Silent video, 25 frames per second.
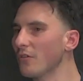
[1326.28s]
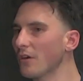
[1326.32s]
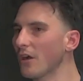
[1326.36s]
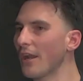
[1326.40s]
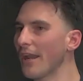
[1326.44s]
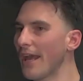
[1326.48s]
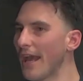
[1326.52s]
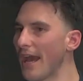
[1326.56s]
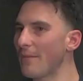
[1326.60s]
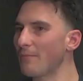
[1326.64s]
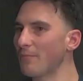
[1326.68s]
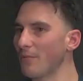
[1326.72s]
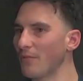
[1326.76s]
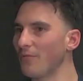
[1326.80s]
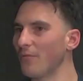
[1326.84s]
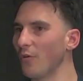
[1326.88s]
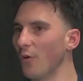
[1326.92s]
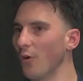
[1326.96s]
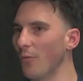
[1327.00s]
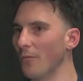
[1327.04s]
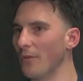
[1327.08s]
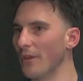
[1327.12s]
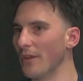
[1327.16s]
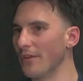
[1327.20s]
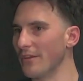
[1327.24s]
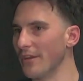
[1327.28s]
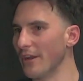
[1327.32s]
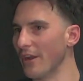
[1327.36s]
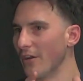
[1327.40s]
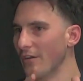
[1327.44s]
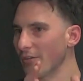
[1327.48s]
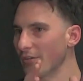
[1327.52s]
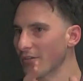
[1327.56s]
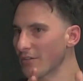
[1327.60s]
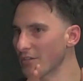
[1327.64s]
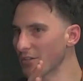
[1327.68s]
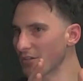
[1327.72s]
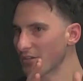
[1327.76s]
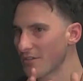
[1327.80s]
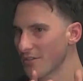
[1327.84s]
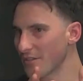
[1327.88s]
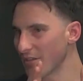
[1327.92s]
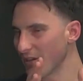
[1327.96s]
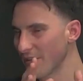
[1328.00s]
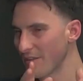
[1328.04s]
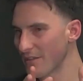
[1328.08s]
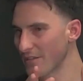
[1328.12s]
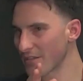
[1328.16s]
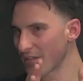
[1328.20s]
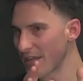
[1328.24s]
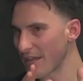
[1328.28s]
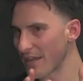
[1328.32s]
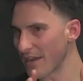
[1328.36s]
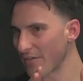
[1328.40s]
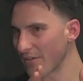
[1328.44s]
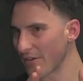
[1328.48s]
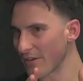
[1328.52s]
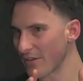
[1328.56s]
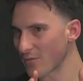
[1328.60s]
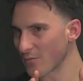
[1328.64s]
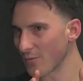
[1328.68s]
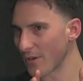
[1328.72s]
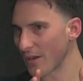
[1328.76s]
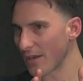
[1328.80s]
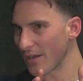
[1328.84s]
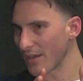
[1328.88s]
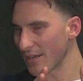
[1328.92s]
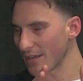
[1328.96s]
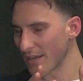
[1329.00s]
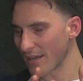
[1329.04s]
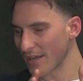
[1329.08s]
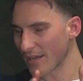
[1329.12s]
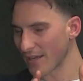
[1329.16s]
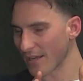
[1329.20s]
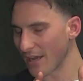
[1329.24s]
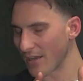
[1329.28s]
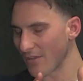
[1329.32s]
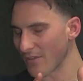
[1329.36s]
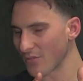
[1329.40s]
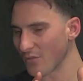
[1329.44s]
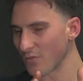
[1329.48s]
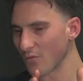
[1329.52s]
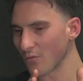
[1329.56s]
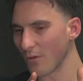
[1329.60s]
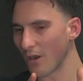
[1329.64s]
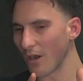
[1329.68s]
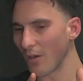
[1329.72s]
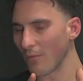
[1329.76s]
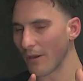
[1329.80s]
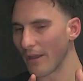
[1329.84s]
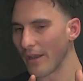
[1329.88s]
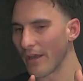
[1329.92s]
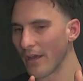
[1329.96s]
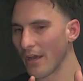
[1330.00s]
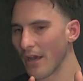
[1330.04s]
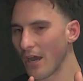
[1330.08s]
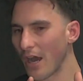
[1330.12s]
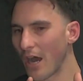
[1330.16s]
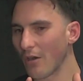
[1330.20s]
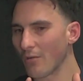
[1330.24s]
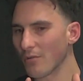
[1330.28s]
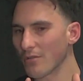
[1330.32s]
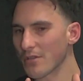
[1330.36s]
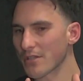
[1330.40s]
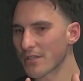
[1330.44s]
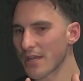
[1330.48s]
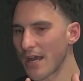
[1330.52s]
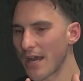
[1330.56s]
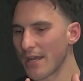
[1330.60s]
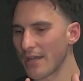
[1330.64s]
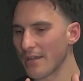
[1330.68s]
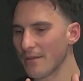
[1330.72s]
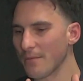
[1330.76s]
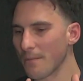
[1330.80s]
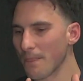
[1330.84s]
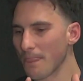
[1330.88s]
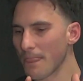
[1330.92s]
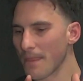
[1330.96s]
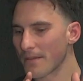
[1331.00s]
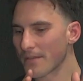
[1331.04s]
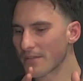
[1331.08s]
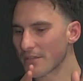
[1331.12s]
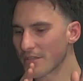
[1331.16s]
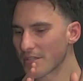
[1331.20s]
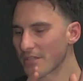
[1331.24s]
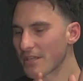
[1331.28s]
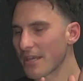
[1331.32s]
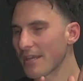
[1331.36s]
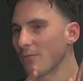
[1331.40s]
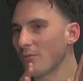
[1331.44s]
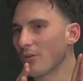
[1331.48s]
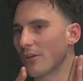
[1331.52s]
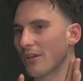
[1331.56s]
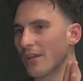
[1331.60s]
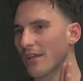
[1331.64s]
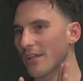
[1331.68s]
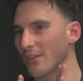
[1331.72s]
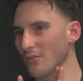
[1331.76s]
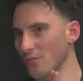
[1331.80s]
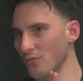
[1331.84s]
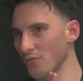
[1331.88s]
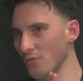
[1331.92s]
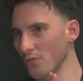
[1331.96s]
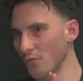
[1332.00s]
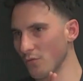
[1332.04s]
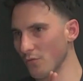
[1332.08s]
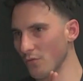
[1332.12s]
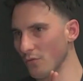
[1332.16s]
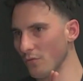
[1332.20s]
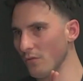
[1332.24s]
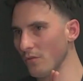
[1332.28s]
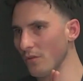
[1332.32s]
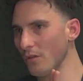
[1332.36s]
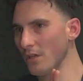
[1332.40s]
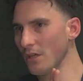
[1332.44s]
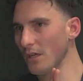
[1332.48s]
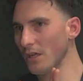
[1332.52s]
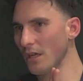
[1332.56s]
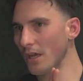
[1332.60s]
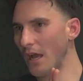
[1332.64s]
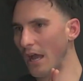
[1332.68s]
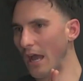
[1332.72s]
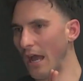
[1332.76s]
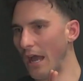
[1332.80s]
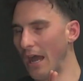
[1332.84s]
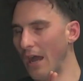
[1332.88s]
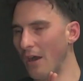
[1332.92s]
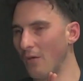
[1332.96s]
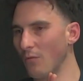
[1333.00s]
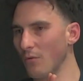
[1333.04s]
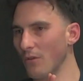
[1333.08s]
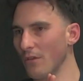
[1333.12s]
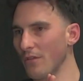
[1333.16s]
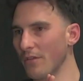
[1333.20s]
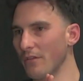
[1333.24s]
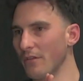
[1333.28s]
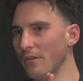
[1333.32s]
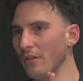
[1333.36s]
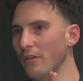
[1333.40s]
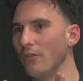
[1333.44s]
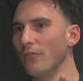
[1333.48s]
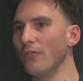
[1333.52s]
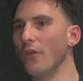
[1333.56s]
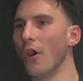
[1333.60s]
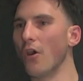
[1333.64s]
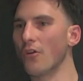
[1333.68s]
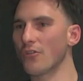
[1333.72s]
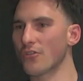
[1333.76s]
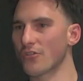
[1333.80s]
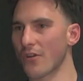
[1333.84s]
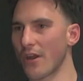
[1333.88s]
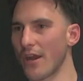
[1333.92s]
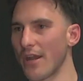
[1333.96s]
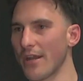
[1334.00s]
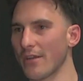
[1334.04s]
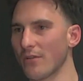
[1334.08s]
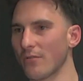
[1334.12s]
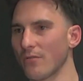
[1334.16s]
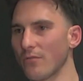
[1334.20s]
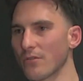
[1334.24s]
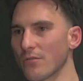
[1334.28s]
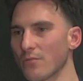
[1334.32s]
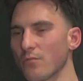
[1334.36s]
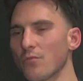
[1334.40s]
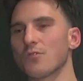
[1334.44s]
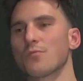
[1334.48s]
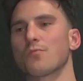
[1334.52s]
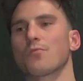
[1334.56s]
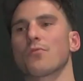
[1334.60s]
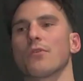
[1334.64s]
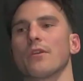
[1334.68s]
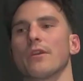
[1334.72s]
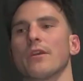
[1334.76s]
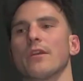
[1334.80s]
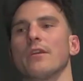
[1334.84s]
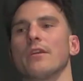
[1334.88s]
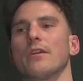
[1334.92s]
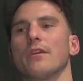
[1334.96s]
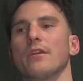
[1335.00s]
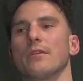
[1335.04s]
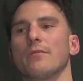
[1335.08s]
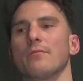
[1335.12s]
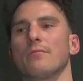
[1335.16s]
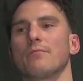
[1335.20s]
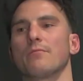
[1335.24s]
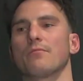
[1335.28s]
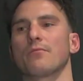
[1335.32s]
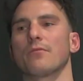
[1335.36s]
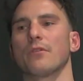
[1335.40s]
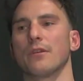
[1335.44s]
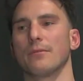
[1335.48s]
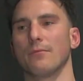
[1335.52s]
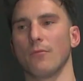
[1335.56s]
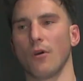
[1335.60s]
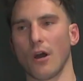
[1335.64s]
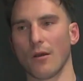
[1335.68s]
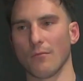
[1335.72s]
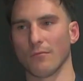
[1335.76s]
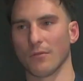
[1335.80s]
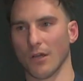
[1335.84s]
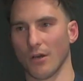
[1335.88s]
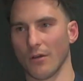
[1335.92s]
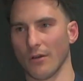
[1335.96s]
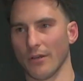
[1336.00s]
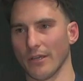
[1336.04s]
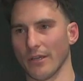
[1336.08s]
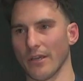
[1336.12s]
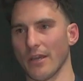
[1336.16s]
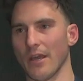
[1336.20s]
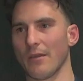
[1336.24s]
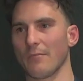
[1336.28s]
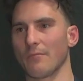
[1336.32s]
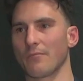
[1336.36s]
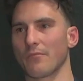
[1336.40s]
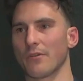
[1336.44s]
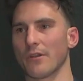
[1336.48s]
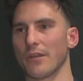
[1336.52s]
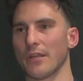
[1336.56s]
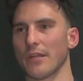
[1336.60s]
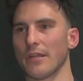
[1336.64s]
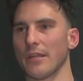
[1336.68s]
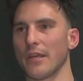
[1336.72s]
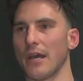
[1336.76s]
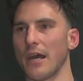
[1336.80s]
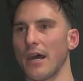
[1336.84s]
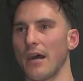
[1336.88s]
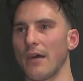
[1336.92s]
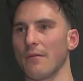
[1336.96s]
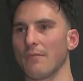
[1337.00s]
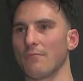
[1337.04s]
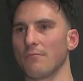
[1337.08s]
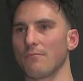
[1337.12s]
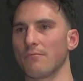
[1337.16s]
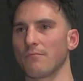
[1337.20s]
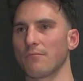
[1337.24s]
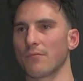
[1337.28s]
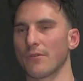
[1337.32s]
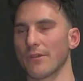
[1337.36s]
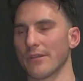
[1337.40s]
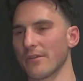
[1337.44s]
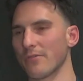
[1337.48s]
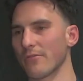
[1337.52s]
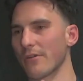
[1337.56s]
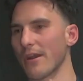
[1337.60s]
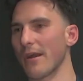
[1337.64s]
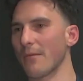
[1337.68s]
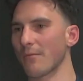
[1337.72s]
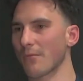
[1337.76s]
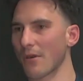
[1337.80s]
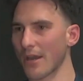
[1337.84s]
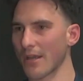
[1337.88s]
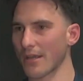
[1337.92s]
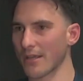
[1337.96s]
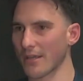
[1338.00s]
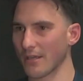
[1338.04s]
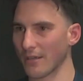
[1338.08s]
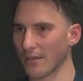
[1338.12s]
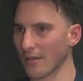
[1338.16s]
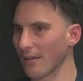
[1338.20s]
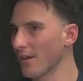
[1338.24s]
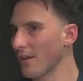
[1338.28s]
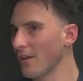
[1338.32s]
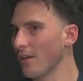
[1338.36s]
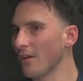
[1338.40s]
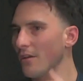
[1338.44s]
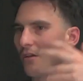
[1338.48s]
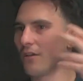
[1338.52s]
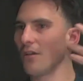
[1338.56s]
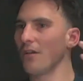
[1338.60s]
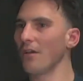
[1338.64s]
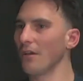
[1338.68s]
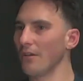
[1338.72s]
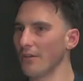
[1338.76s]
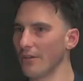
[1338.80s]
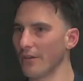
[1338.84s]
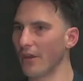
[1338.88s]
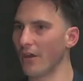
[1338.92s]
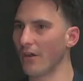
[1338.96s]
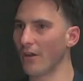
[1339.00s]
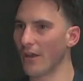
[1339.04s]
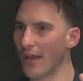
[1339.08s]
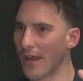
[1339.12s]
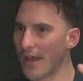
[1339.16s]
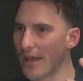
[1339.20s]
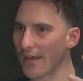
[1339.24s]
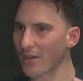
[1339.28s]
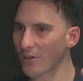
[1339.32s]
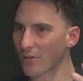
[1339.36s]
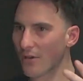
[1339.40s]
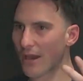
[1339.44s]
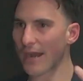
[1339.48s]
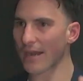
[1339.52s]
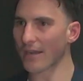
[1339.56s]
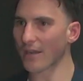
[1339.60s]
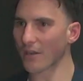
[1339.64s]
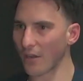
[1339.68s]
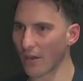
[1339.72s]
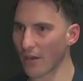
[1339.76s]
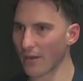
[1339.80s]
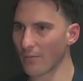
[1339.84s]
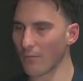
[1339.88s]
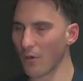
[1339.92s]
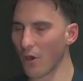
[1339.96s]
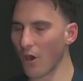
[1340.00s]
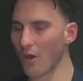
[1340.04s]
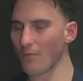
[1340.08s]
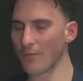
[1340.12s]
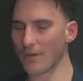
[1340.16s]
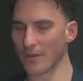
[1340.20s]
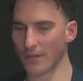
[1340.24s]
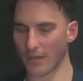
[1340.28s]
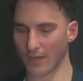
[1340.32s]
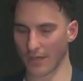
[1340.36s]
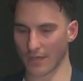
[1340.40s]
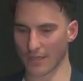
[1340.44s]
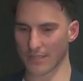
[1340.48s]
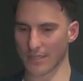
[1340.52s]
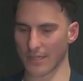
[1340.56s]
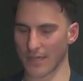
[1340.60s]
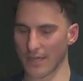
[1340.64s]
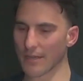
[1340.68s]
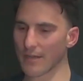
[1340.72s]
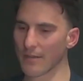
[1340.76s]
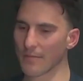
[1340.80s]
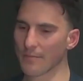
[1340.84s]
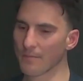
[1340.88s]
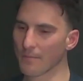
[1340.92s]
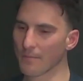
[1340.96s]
kind of outperformed it, you know, because it's, you know, there's areas where it can't do well. But I would say to see what it could do with no training was pretty mind blowing and pretty groundbreaking, you know, egg crack kind of moment. Like I said,